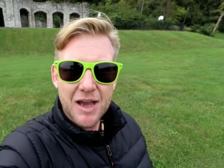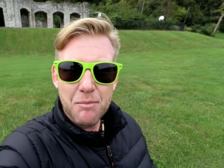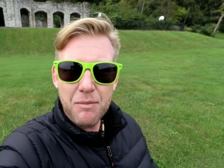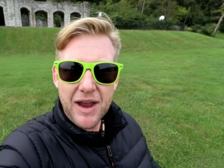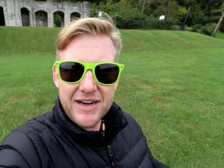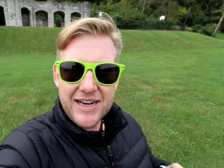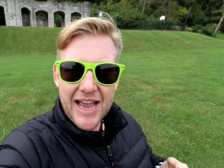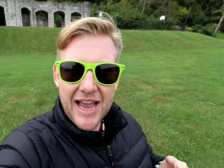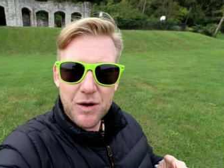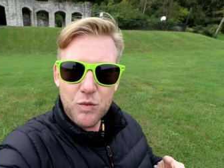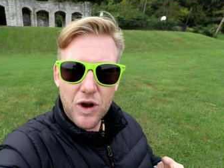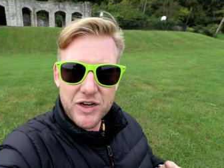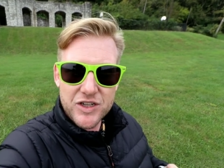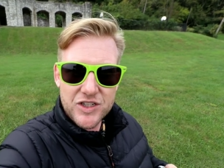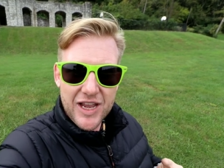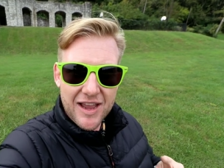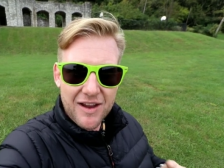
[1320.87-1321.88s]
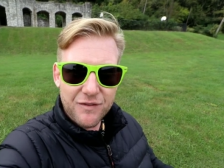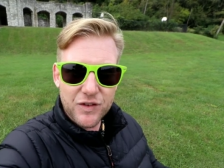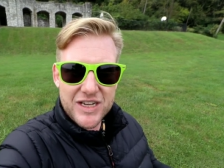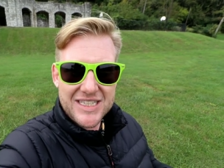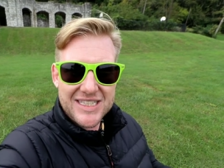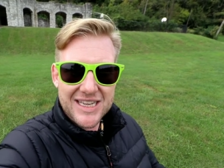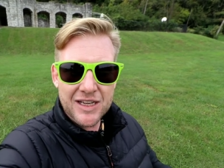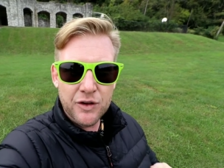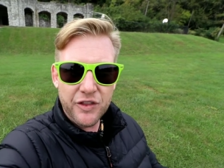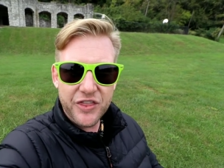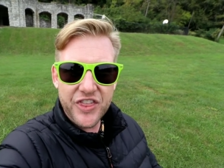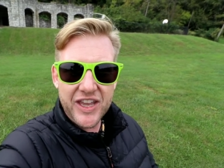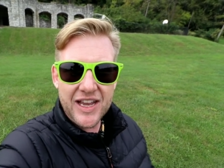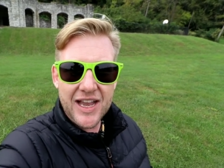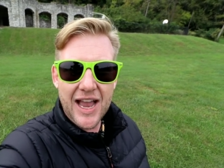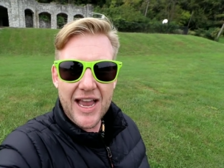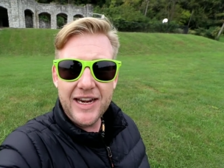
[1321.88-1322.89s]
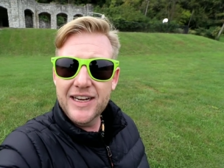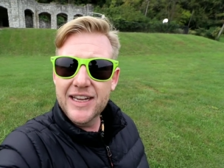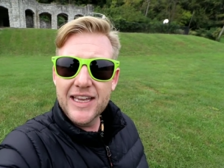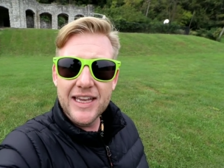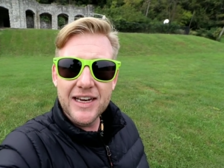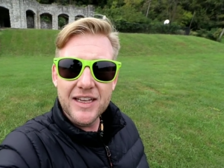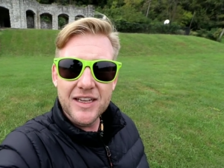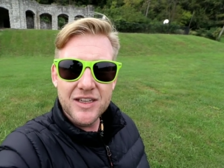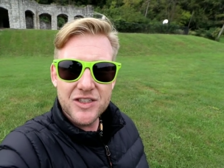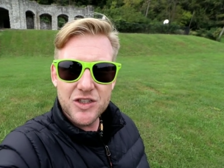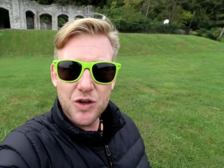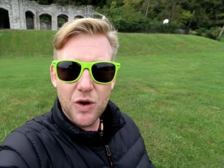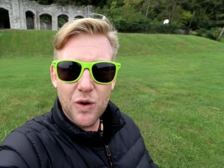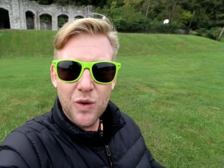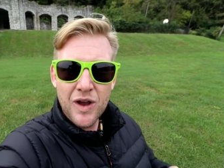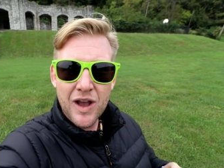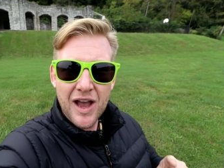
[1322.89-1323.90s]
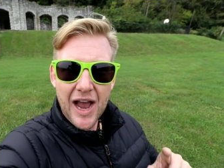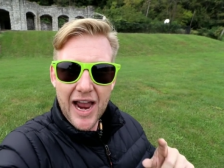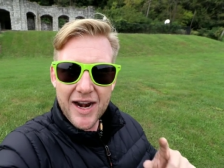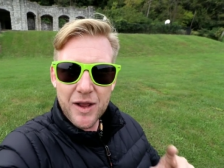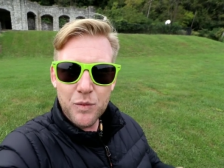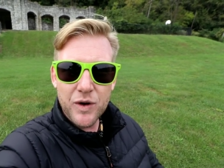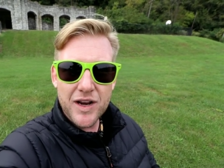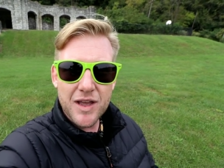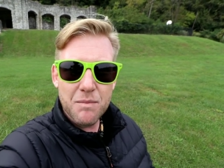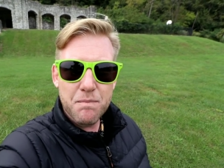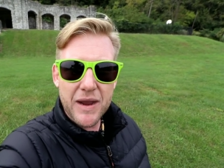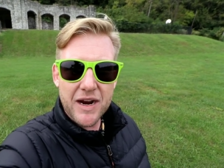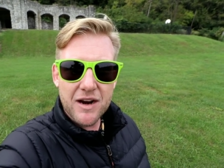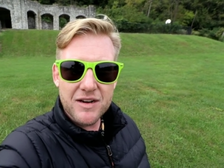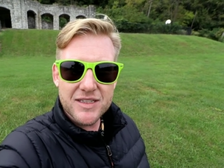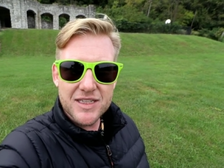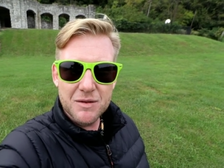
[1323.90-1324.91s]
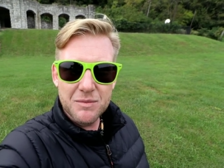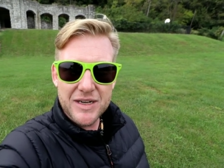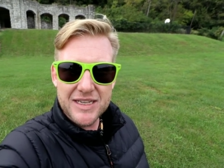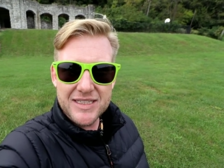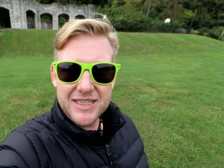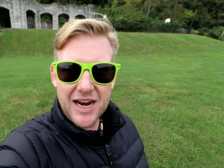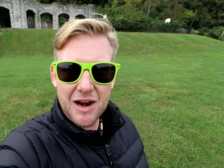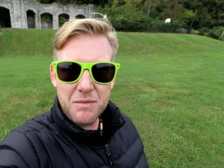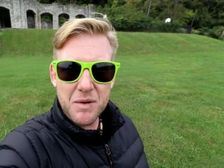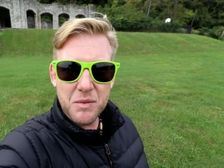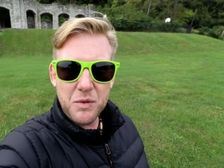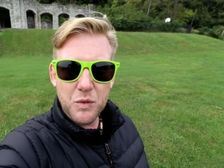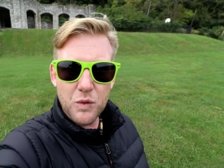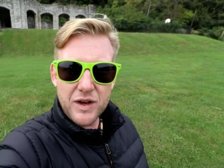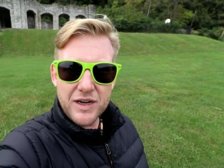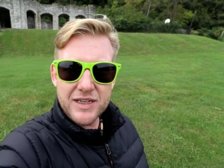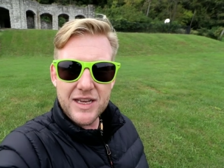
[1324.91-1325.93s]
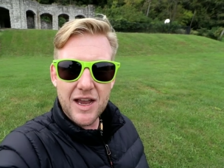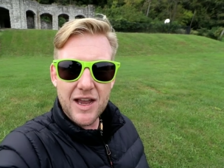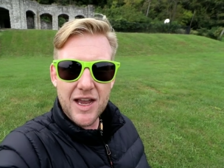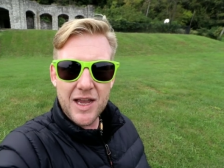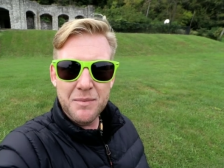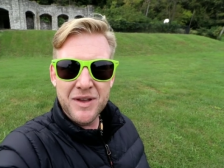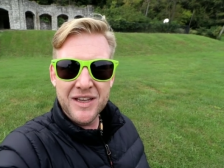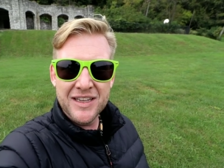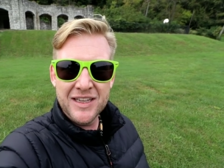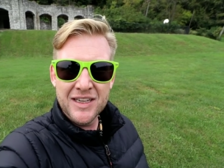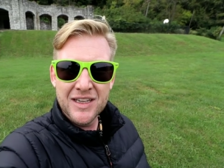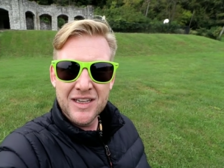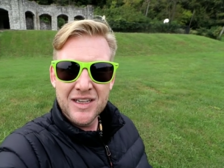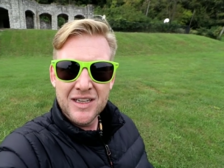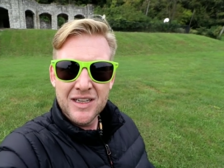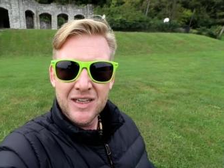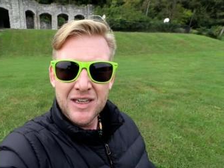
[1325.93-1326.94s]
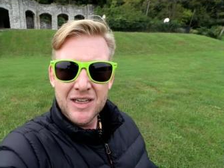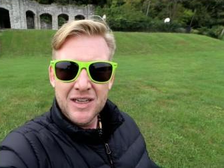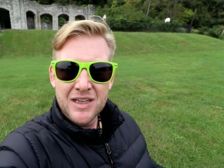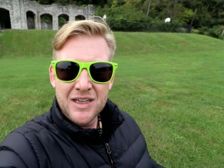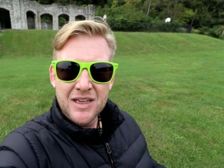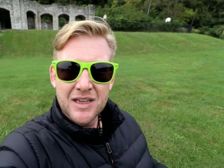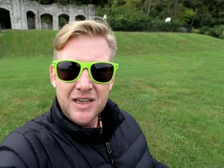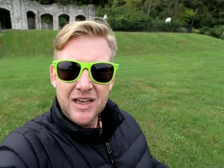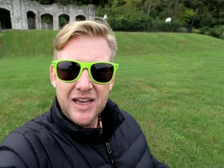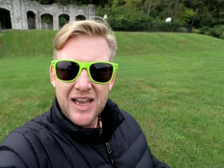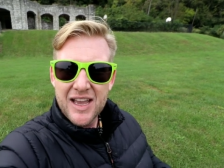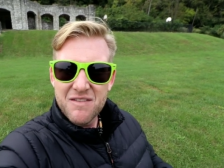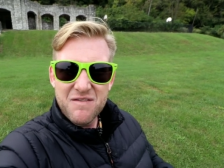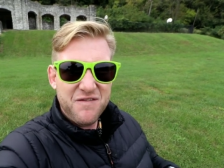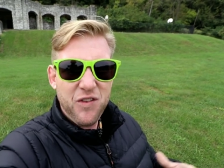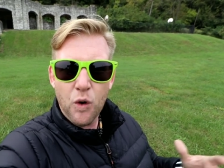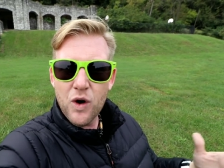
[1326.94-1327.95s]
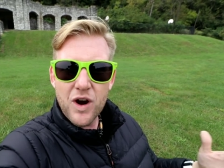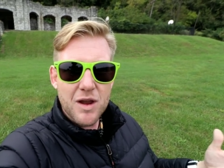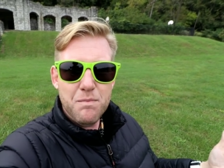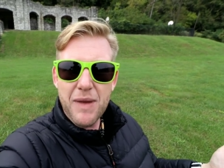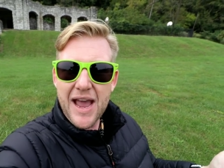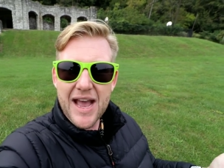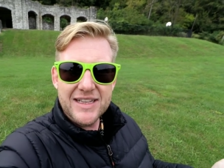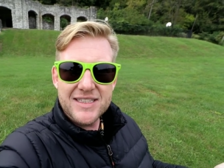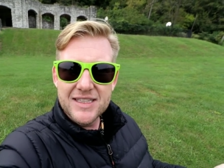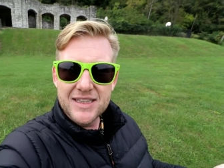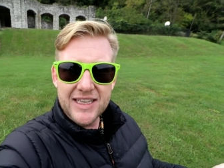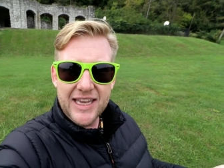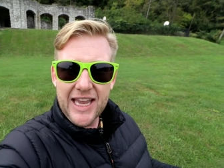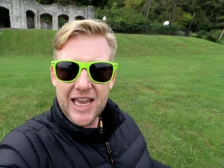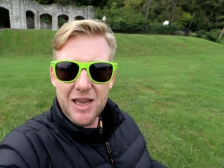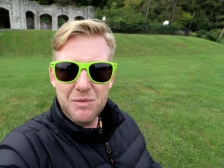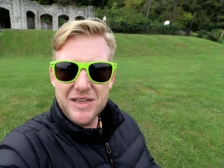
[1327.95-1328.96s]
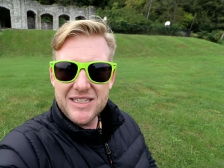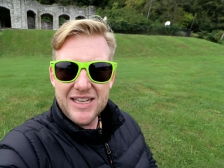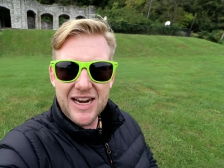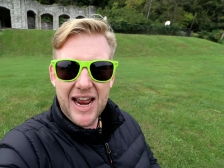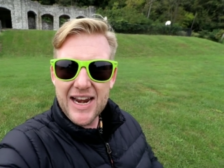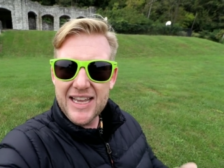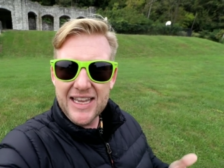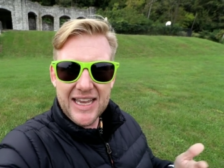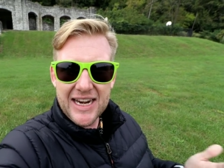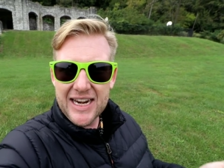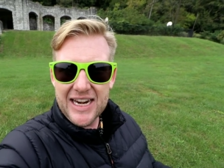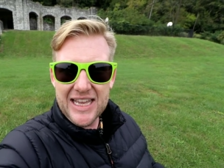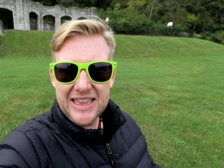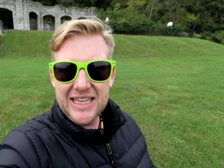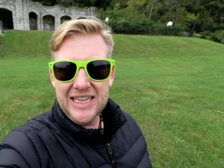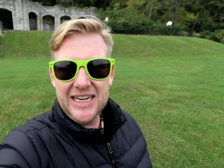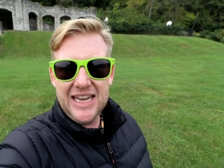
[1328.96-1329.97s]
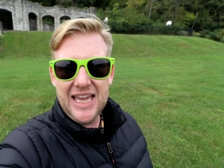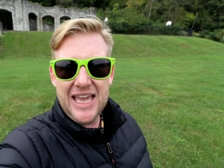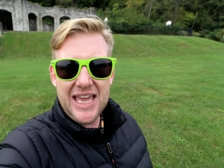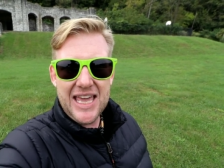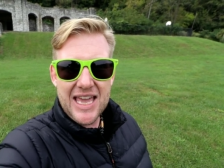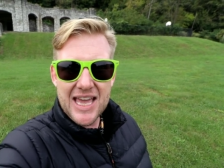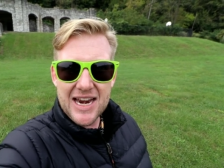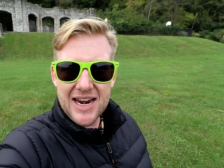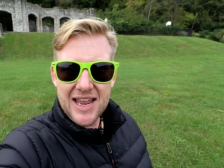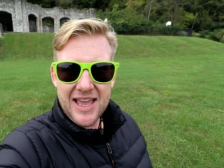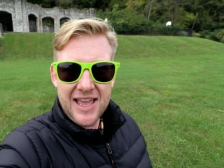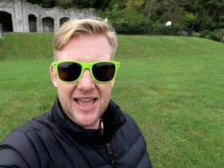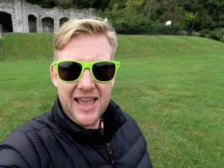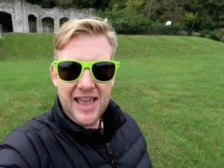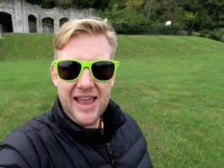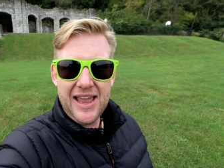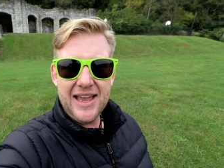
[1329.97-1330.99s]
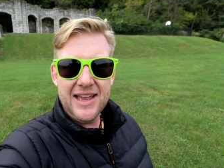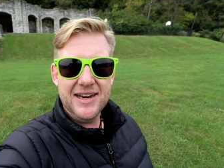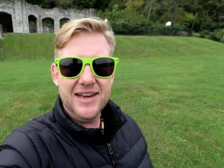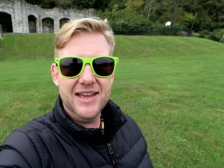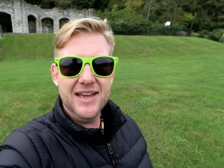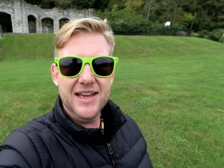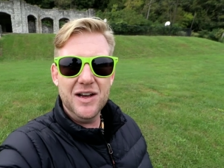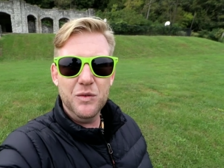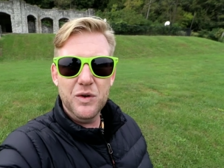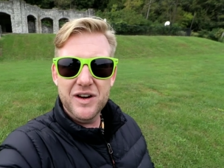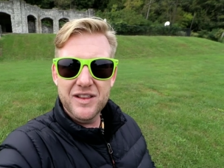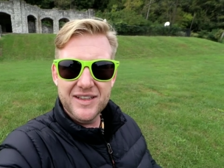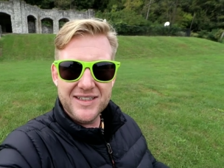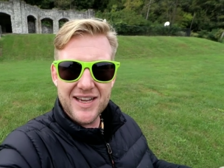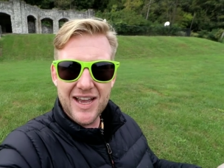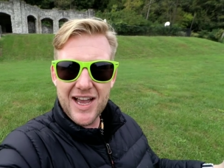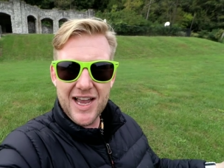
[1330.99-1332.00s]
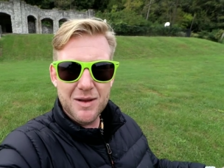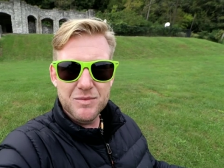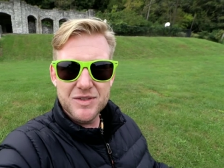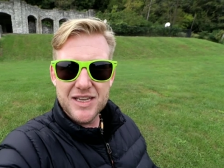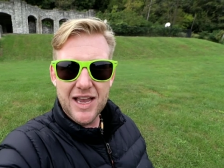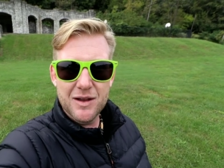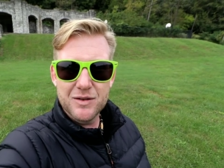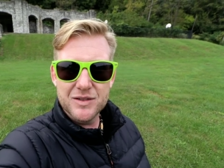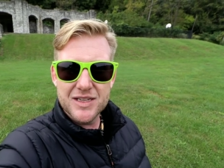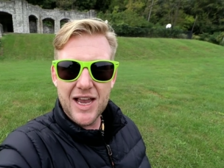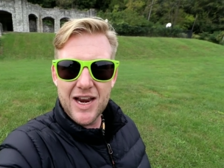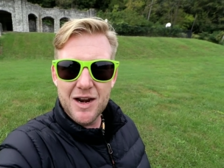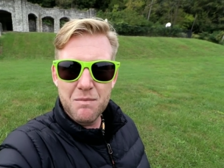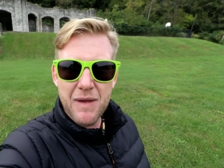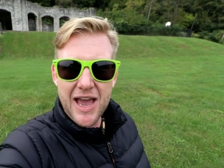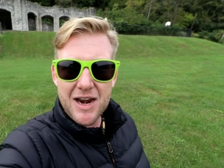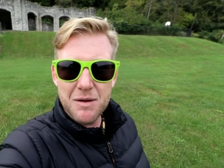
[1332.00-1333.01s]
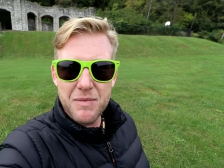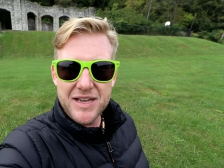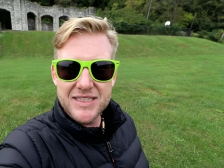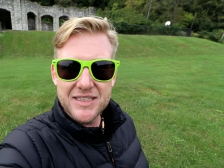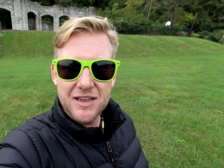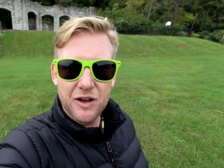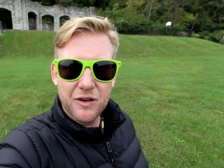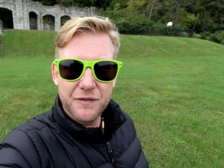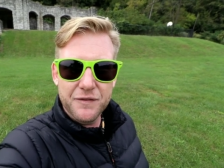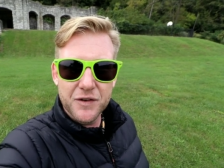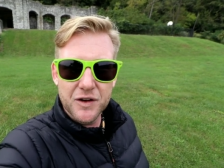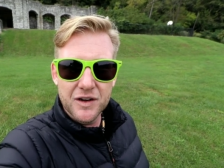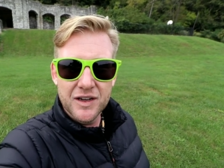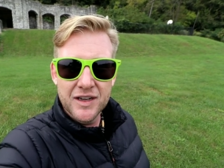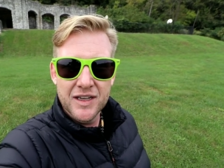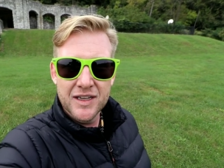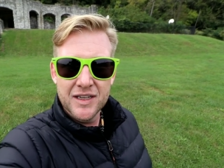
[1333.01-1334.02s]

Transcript: and my dad watched every single thing I did. So I didn't want to embarrass him. And he said, I remember one time four at bats in the game. He said I didn't get anything to hit, and uh, one of the times I was kind of mad at myself for